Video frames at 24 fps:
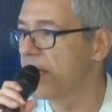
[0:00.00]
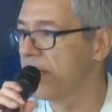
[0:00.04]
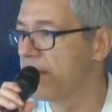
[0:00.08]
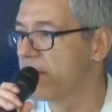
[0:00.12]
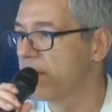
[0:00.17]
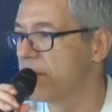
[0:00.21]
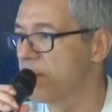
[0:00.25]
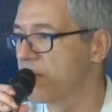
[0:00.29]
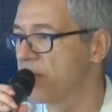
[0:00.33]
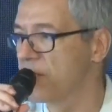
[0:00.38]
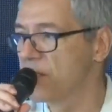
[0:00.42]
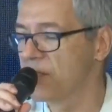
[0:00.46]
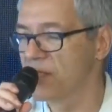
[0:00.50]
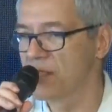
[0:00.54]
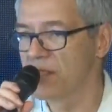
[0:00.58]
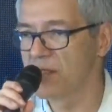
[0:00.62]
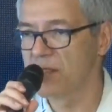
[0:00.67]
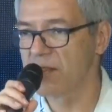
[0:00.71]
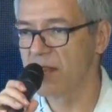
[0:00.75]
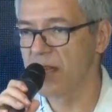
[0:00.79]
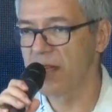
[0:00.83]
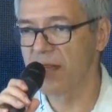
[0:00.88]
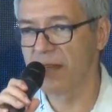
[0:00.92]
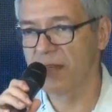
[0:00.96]
in the
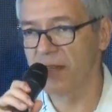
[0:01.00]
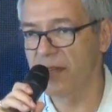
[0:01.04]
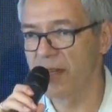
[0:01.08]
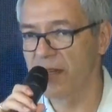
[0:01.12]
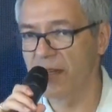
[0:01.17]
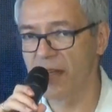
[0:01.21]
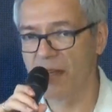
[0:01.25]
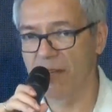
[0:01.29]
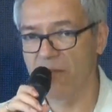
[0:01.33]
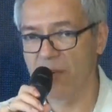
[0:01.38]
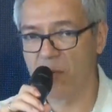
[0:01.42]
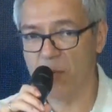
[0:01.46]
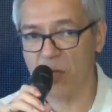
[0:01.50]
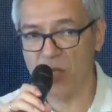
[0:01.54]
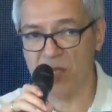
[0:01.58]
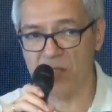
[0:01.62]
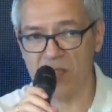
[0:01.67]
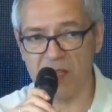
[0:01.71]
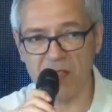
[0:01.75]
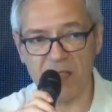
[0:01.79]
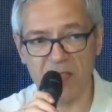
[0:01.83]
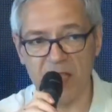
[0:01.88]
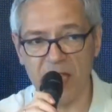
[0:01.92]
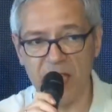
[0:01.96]
business. And everybody
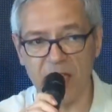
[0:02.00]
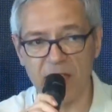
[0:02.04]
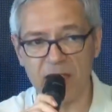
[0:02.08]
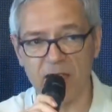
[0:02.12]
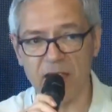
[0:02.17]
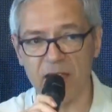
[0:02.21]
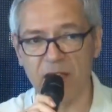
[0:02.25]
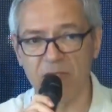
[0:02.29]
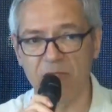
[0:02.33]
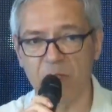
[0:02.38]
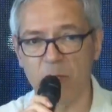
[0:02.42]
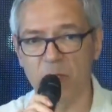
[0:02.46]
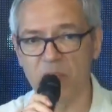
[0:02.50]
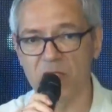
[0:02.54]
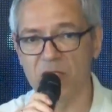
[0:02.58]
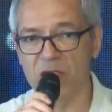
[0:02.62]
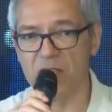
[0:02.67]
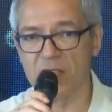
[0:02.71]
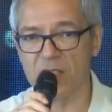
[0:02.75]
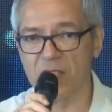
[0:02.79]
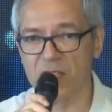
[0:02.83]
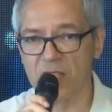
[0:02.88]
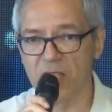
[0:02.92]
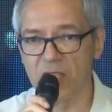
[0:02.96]
says that, everybody
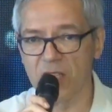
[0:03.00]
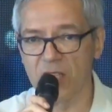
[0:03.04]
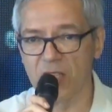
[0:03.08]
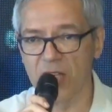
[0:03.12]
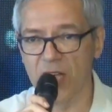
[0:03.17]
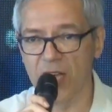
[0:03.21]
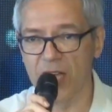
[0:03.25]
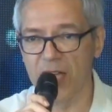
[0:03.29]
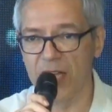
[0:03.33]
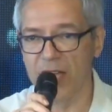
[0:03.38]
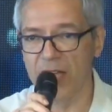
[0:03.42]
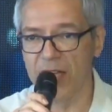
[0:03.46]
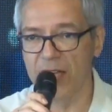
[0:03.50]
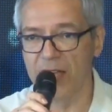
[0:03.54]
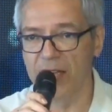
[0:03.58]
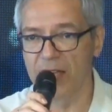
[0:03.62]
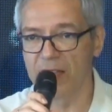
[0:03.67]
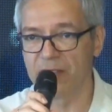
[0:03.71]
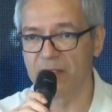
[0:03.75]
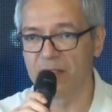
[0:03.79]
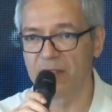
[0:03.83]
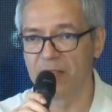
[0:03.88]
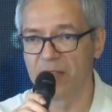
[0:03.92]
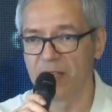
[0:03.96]
says so,
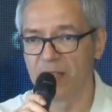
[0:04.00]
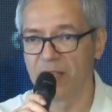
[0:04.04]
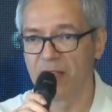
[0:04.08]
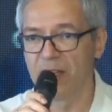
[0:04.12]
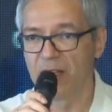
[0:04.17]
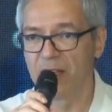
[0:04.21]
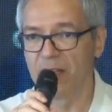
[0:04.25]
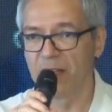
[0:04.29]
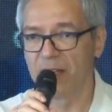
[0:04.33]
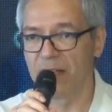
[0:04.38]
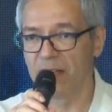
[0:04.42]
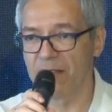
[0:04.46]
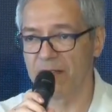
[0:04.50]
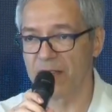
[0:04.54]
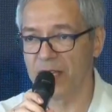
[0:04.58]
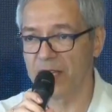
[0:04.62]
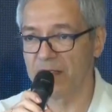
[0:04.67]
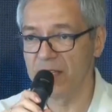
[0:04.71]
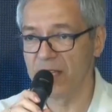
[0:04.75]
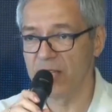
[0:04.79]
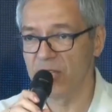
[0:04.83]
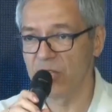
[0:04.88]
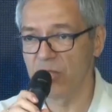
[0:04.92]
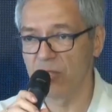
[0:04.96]
and
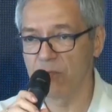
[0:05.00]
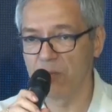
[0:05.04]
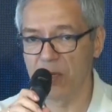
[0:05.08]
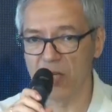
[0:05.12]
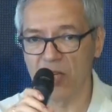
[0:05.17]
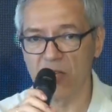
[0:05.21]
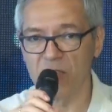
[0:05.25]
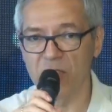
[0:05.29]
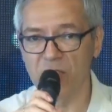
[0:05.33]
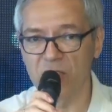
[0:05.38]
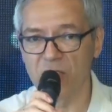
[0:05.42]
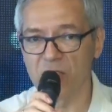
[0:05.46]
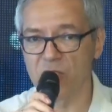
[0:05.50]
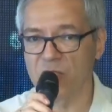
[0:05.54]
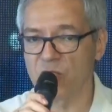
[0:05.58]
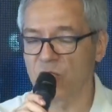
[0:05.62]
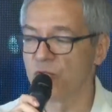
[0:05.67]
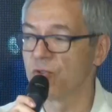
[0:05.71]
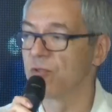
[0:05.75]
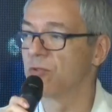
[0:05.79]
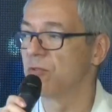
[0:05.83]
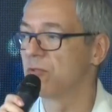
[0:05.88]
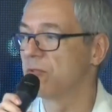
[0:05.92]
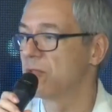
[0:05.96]
they do because it's
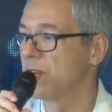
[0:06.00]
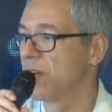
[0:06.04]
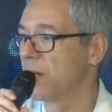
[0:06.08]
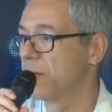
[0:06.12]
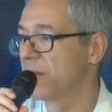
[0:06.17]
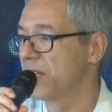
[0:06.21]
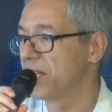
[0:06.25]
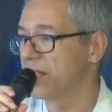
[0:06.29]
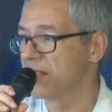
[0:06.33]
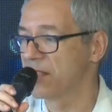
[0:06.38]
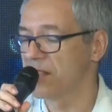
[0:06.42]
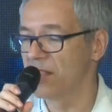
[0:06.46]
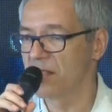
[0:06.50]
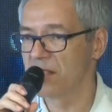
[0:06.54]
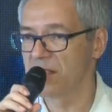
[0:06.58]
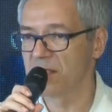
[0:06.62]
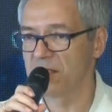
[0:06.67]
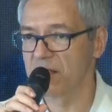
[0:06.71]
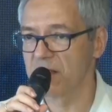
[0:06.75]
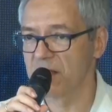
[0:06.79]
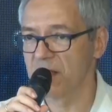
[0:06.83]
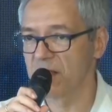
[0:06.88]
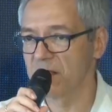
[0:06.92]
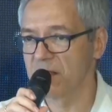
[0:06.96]
true. I mean,
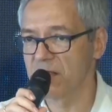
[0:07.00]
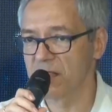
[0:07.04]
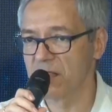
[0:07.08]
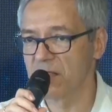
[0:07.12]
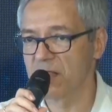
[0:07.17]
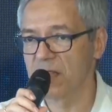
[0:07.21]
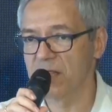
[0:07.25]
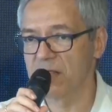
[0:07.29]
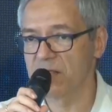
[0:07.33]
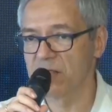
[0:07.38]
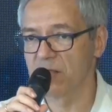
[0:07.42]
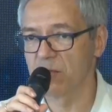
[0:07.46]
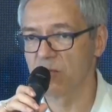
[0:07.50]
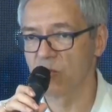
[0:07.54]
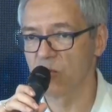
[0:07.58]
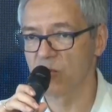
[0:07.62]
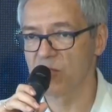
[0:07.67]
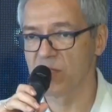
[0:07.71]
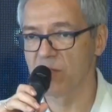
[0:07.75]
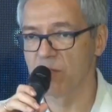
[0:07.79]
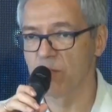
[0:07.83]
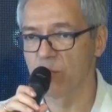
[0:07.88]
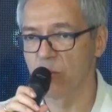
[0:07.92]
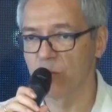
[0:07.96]
that's the
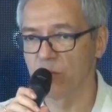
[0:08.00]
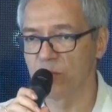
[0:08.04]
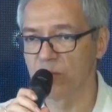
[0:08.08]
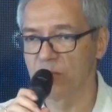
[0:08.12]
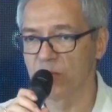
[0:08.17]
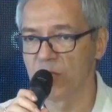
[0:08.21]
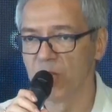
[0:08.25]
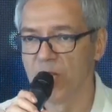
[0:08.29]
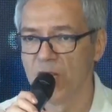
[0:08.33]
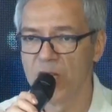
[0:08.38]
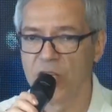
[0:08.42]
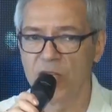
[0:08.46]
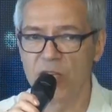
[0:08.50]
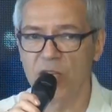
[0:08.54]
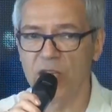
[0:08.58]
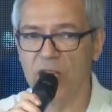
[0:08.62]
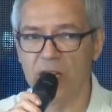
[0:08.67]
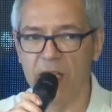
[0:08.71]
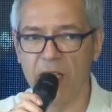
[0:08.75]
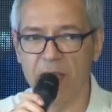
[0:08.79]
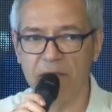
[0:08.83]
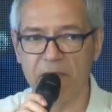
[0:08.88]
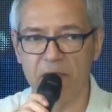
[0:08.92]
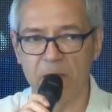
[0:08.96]
most important. You
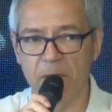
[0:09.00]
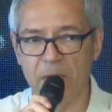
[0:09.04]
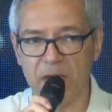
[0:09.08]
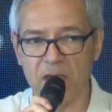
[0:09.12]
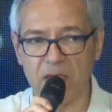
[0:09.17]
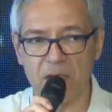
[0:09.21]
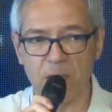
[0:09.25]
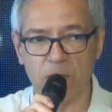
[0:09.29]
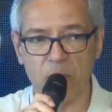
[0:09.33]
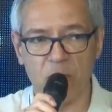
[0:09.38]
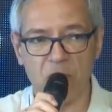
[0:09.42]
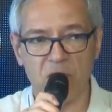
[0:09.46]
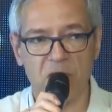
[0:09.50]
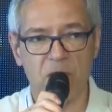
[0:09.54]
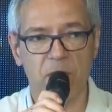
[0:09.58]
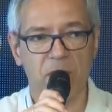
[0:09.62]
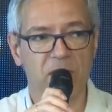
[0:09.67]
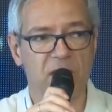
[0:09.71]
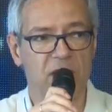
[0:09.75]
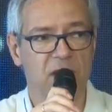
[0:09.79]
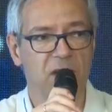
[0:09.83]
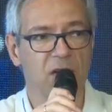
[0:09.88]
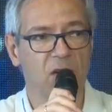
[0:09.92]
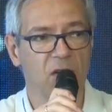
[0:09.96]
can have the best possible
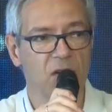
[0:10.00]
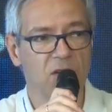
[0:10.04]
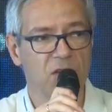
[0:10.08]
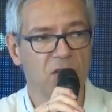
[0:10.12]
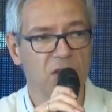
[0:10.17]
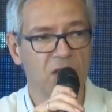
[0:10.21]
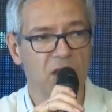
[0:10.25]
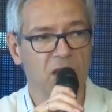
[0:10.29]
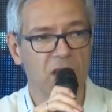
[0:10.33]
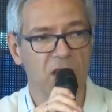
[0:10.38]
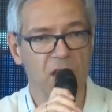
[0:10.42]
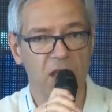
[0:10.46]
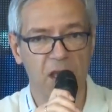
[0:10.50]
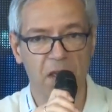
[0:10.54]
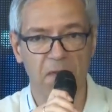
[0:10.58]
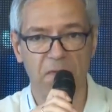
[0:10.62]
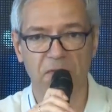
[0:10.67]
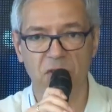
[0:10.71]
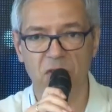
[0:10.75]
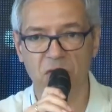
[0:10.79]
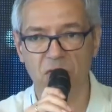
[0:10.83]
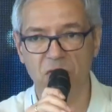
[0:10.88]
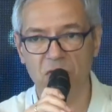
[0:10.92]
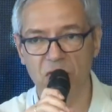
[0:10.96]
technology
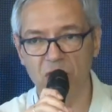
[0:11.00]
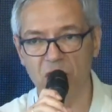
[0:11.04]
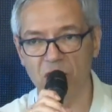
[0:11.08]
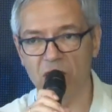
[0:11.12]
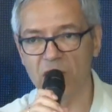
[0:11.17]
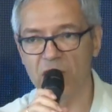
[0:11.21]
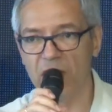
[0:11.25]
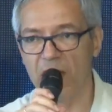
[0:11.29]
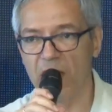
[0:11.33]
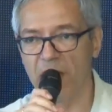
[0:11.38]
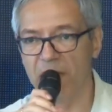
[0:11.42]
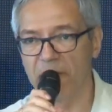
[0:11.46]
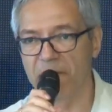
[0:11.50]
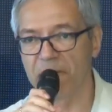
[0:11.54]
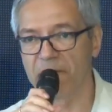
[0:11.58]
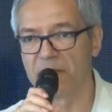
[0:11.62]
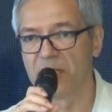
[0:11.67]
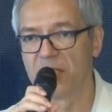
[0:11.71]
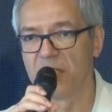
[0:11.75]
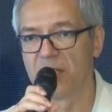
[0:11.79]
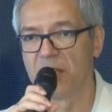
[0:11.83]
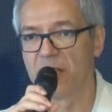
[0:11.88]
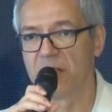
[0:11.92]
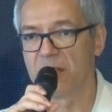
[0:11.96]
if you do not have
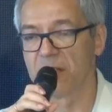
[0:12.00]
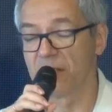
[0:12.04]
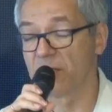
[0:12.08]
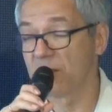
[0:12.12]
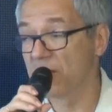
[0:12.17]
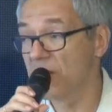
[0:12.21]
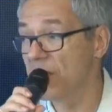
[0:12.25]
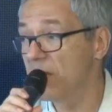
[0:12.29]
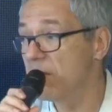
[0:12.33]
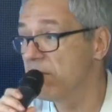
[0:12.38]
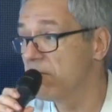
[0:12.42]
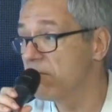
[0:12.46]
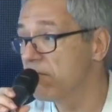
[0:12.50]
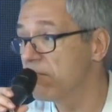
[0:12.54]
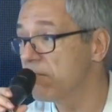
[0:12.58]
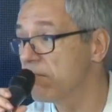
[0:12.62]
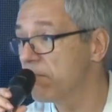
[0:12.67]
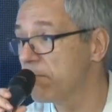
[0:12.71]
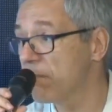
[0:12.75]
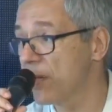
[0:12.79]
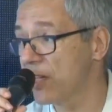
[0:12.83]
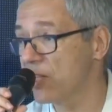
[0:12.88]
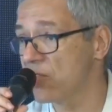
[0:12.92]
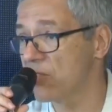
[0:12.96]
the team,
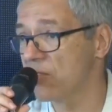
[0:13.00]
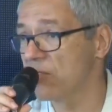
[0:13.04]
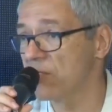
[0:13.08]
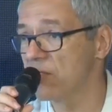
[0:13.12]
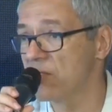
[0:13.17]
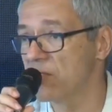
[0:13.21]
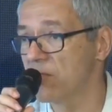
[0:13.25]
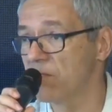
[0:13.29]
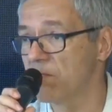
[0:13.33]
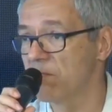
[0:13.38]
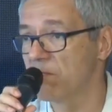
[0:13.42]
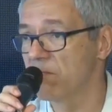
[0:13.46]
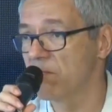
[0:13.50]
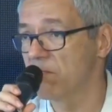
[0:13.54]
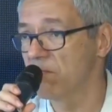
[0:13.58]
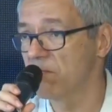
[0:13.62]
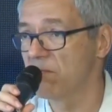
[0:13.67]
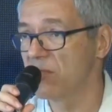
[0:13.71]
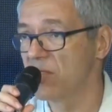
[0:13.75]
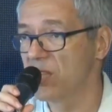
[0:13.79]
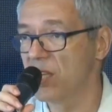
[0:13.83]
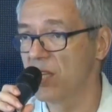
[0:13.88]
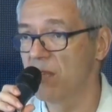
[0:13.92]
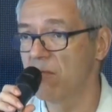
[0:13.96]
passionate
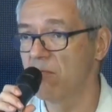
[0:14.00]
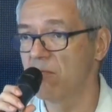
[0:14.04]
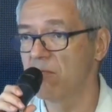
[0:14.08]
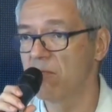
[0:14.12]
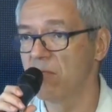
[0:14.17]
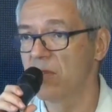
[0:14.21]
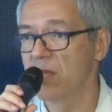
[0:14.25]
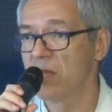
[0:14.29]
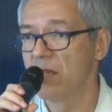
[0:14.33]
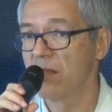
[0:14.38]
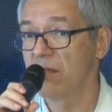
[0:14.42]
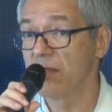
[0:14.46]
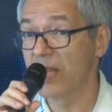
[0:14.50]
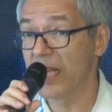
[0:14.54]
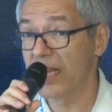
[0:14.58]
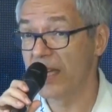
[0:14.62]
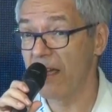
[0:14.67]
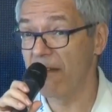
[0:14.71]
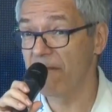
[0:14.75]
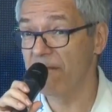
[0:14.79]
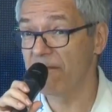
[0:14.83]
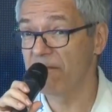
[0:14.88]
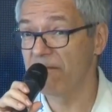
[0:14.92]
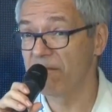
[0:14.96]
team that
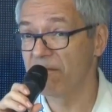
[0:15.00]
have